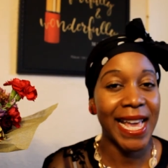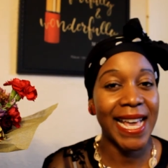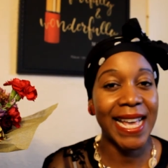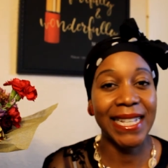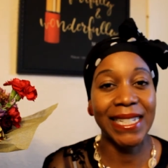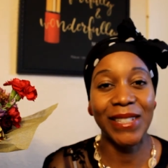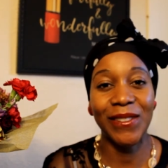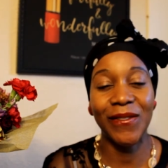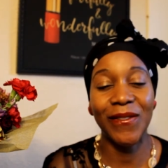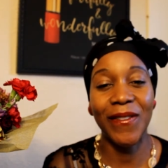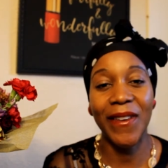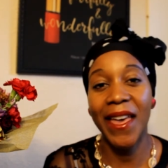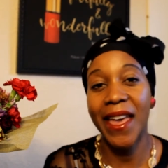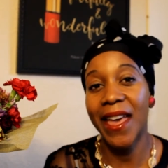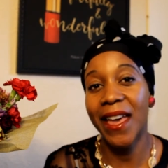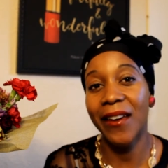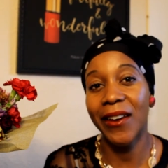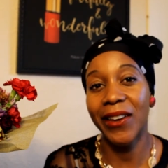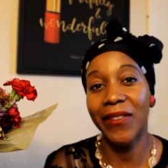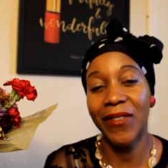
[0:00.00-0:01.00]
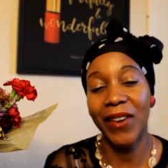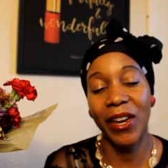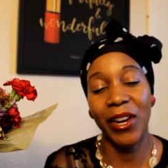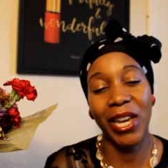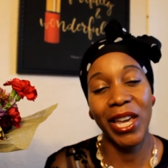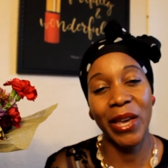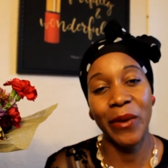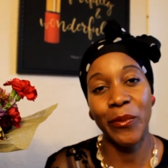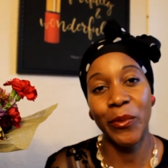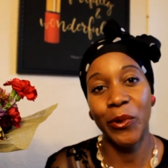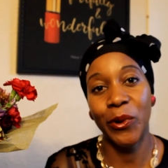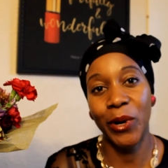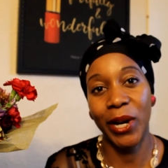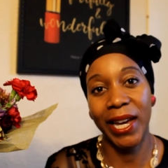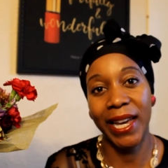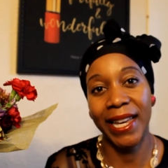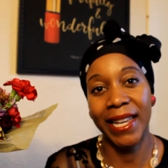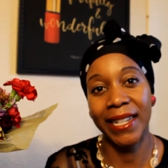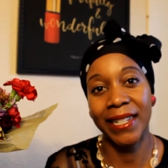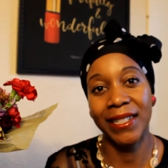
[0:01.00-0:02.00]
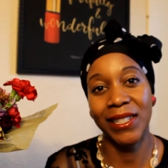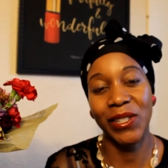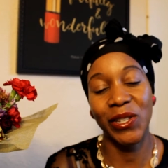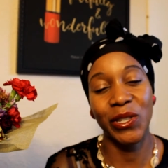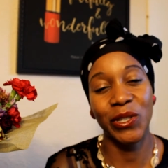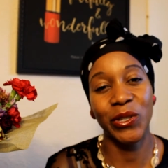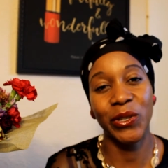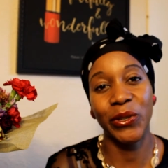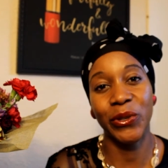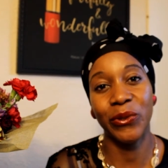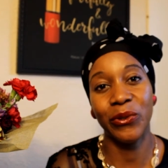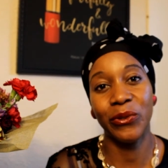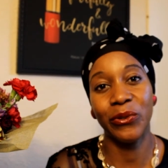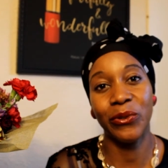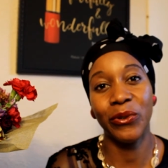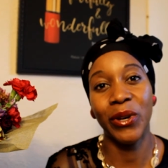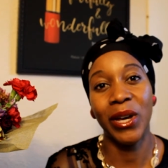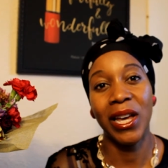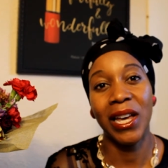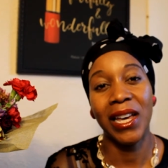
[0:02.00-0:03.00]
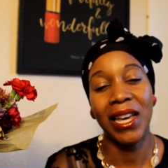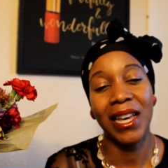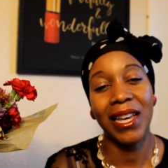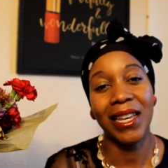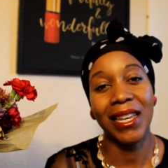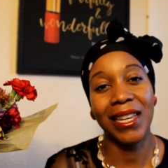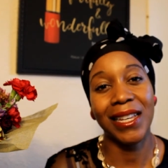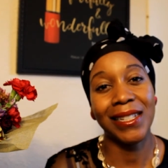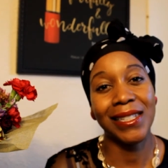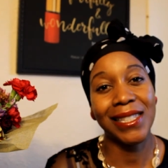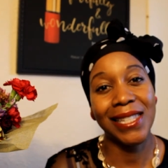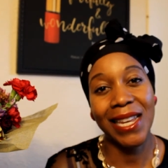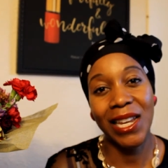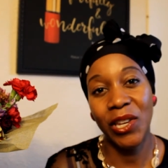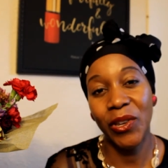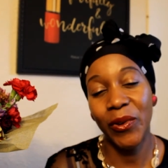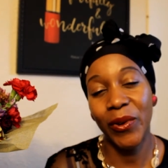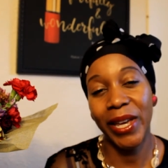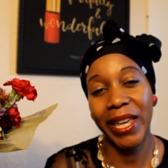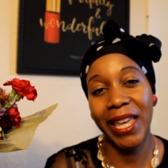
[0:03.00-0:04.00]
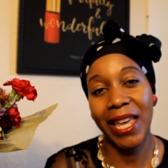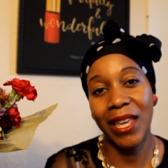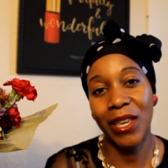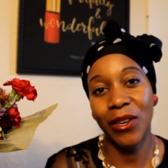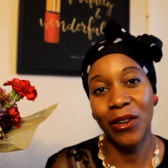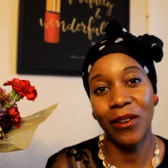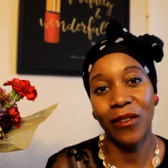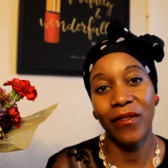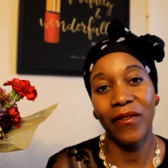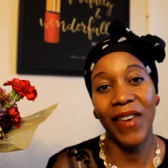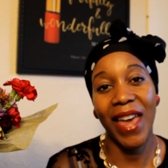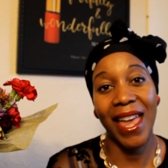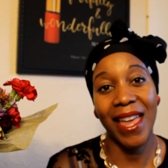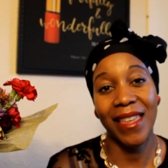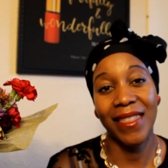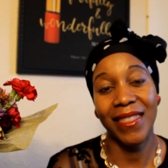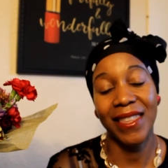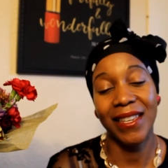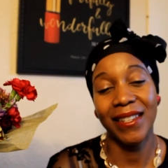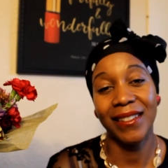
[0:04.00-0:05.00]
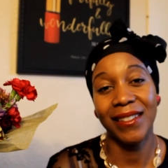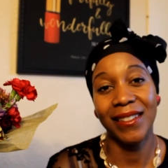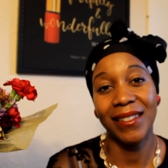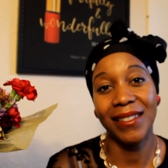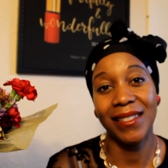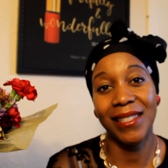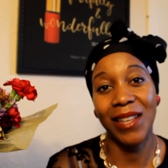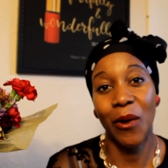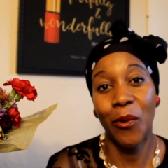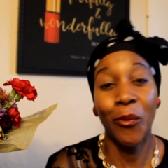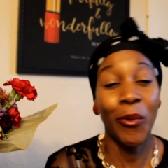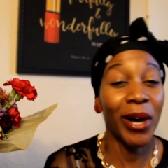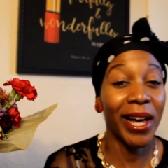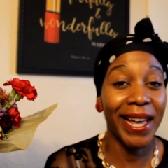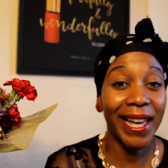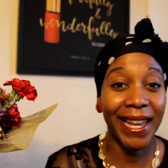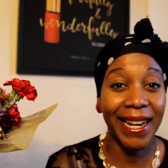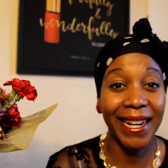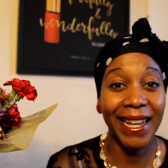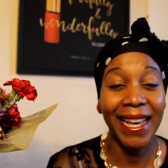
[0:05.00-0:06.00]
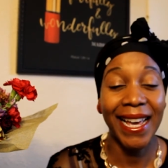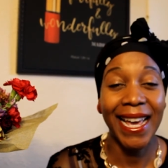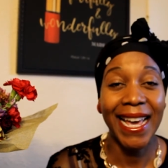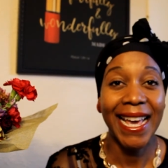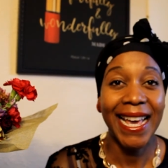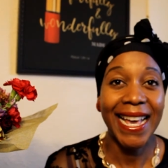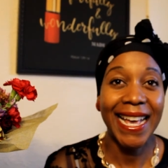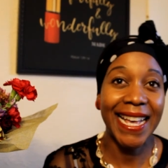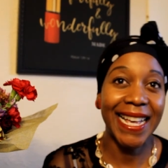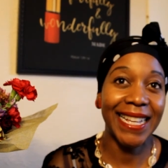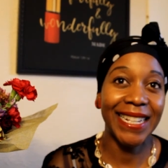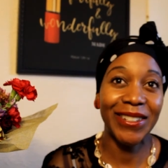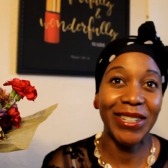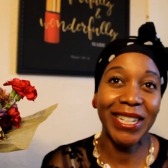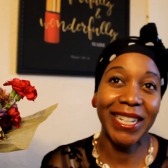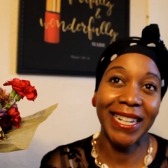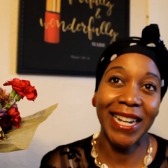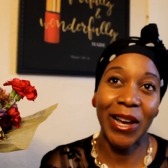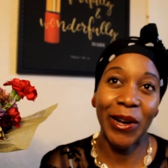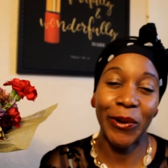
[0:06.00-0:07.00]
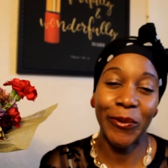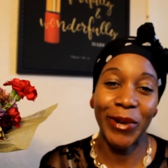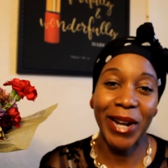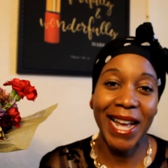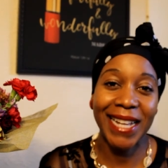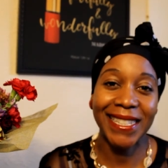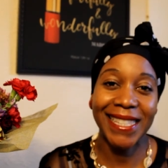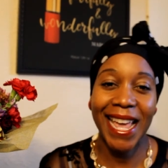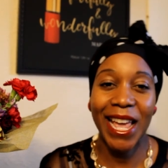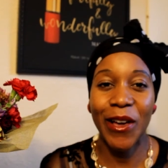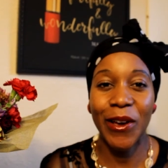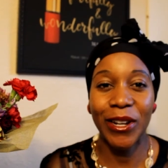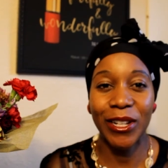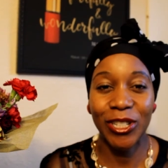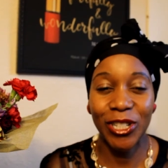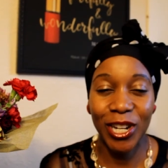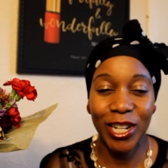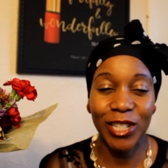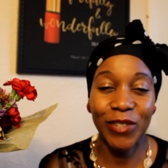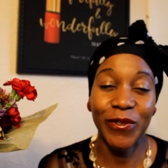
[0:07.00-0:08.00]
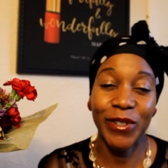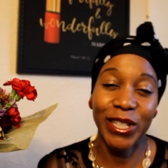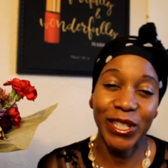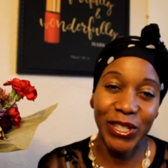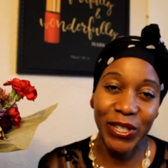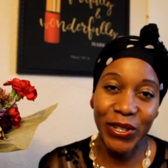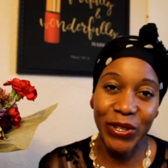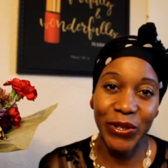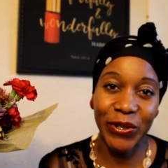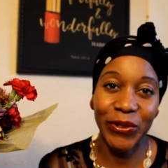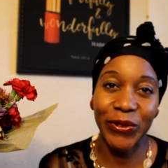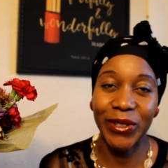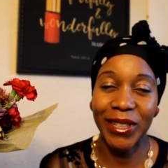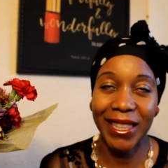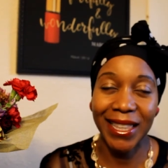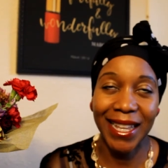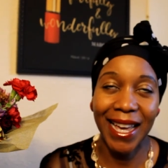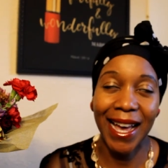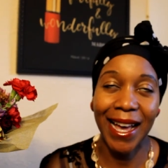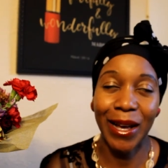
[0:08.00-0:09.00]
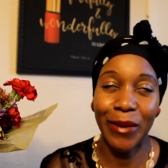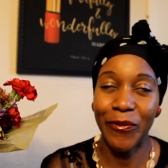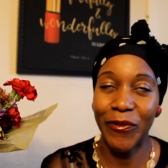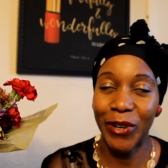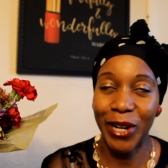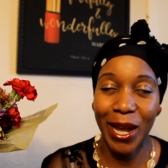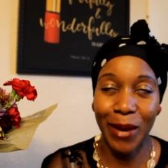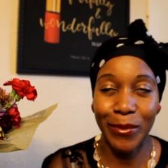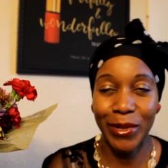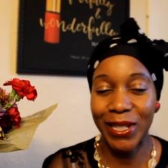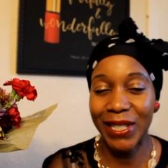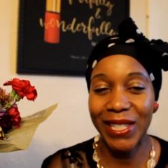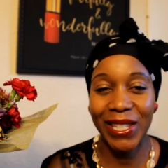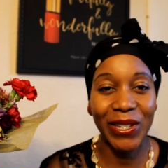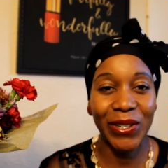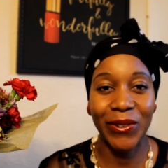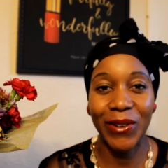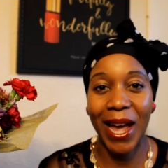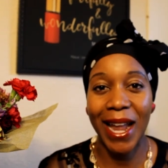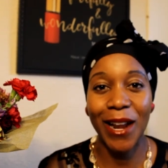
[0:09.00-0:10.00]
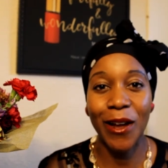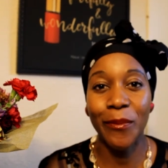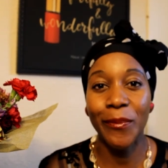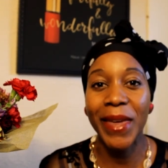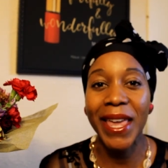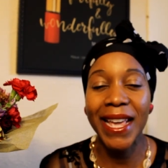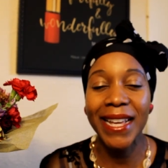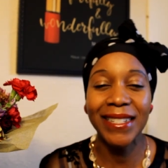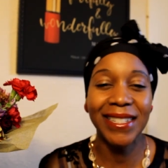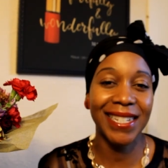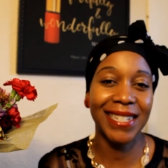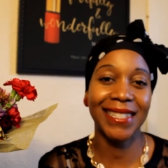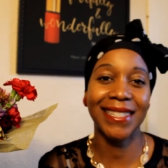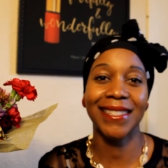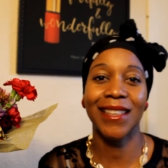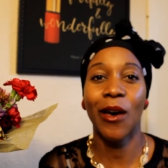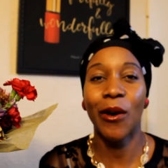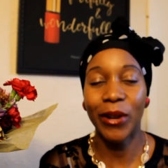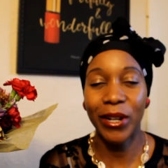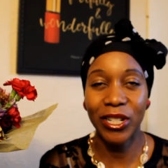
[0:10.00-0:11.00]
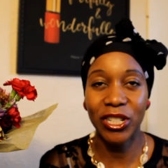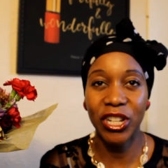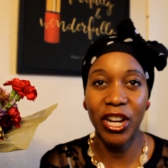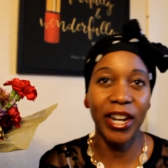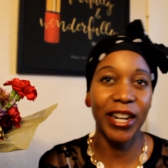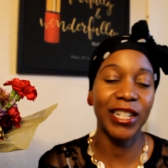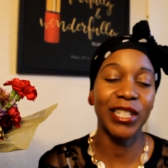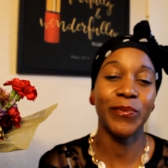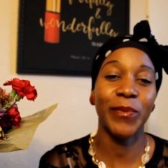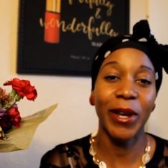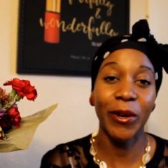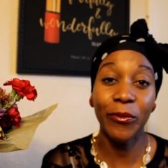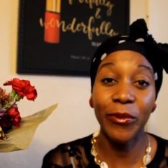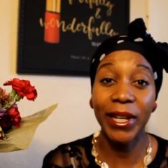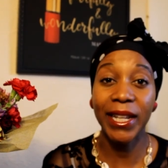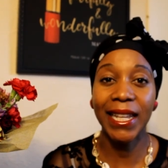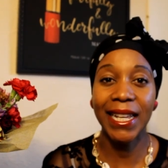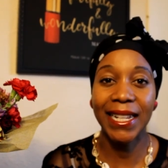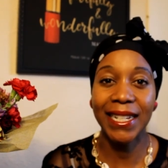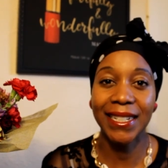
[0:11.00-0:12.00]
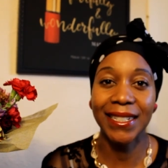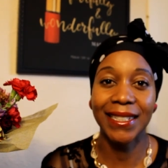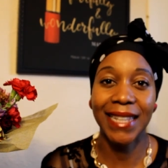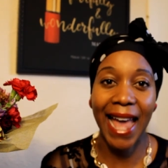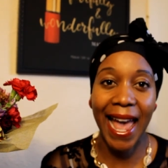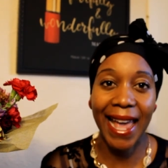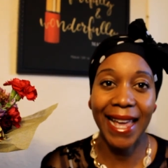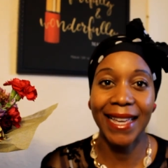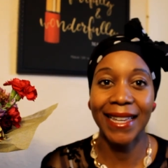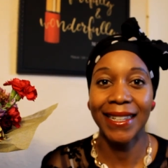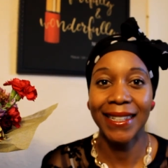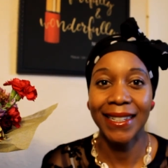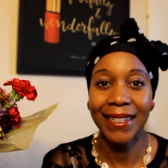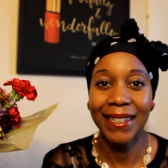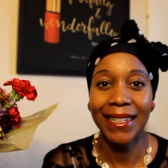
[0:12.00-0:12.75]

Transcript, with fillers: is very, very important to you continuing in your faith. So one, and you know, when I say go to church for two, um, for number two, I don't mean just go to church, but really like